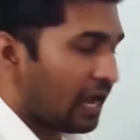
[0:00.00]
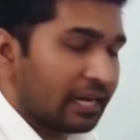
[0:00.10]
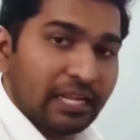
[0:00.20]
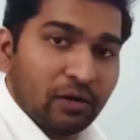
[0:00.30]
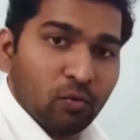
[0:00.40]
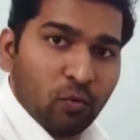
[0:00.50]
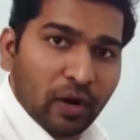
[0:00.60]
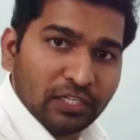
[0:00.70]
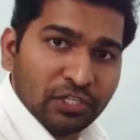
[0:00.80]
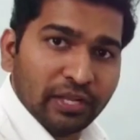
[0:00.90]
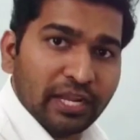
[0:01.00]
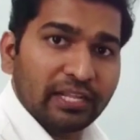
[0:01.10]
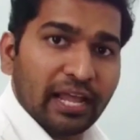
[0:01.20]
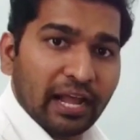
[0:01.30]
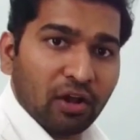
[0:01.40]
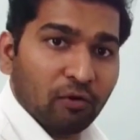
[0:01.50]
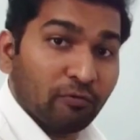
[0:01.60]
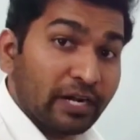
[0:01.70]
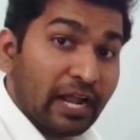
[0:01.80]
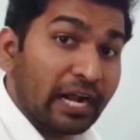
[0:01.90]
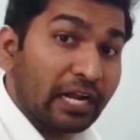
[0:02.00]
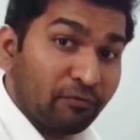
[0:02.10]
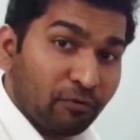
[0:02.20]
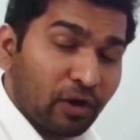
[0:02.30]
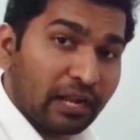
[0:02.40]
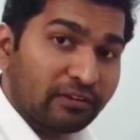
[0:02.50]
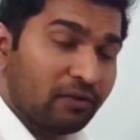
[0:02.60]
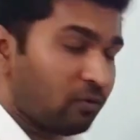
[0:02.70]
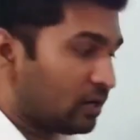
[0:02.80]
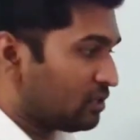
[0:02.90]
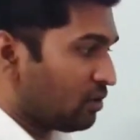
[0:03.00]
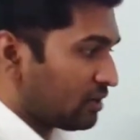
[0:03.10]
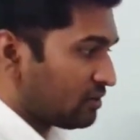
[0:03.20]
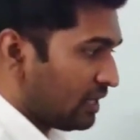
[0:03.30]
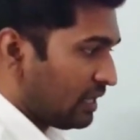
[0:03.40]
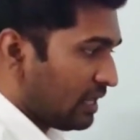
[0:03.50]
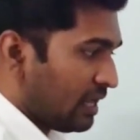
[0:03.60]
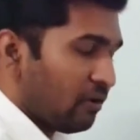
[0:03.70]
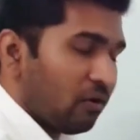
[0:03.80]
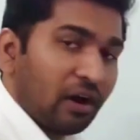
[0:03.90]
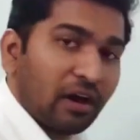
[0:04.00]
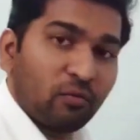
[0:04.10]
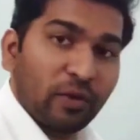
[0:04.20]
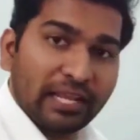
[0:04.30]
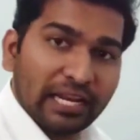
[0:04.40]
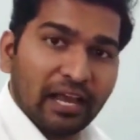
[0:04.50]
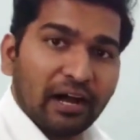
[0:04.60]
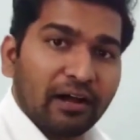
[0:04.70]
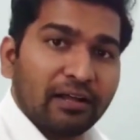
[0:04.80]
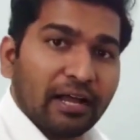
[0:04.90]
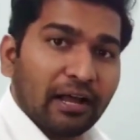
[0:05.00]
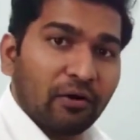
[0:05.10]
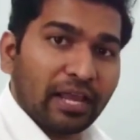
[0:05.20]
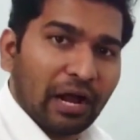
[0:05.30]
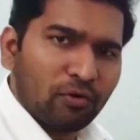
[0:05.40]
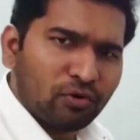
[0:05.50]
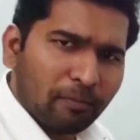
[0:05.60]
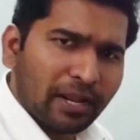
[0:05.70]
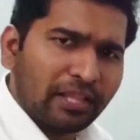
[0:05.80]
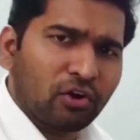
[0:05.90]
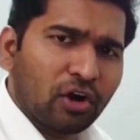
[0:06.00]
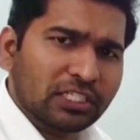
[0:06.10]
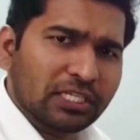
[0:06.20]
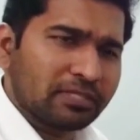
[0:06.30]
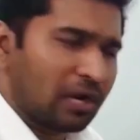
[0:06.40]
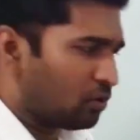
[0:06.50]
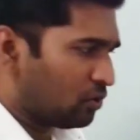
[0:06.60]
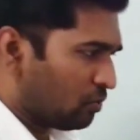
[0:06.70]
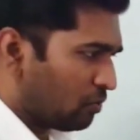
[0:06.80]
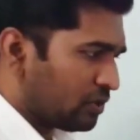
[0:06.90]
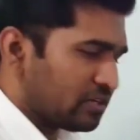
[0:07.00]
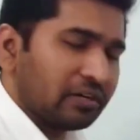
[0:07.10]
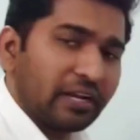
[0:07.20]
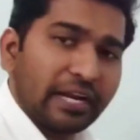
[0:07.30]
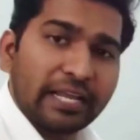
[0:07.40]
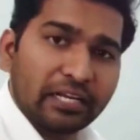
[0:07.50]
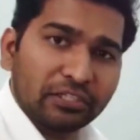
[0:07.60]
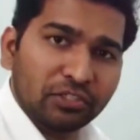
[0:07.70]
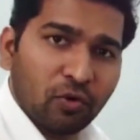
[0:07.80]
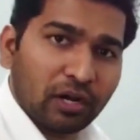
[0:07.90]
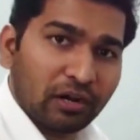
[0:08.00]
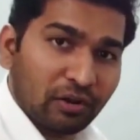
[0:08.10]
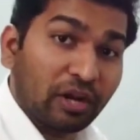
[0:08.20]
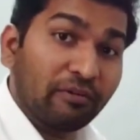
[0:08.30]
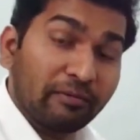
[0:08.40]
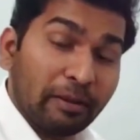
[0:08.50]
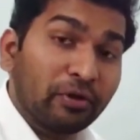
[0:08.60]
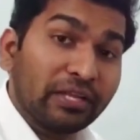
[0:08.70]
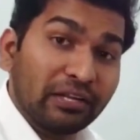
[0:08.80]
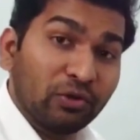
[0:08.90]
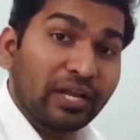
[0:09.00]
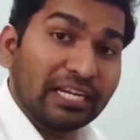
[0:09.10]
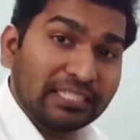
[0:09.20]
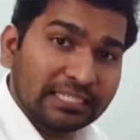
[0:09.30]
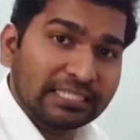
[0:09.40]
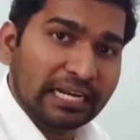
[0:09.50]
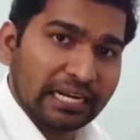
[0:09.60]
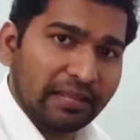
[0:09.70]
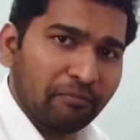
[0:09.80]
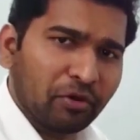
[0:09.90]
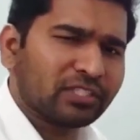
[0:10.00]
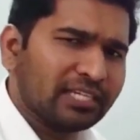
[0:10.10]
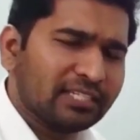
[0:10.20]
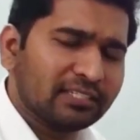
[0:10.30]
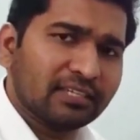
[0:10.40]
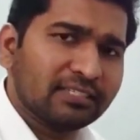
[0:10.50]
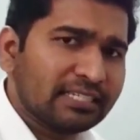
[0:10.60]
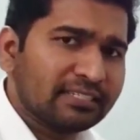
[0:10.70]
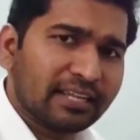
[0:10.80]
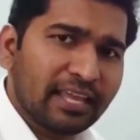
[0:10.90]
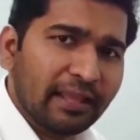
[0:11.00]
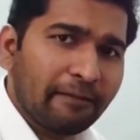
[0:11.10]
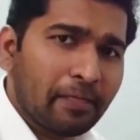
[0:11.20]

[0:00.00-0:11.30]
and then once you get the hang of it, and if you are actually, once you actually are very clear, okay, how to apply the concepts, how to do position trading and so on, and you are able to do it consistently, because consistency is the key.